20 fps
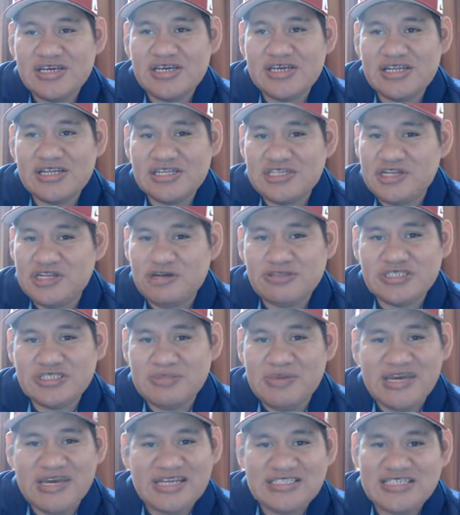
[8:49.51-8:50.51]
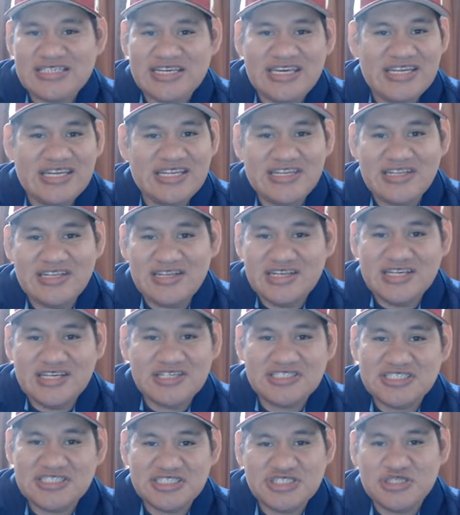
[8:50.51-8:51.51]
and, to make it to any
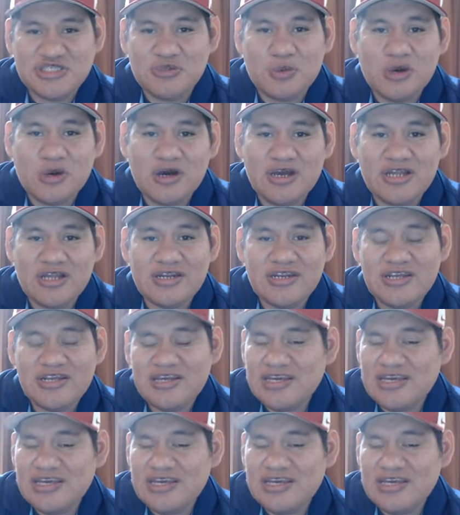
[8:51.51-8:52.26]
niche that you want.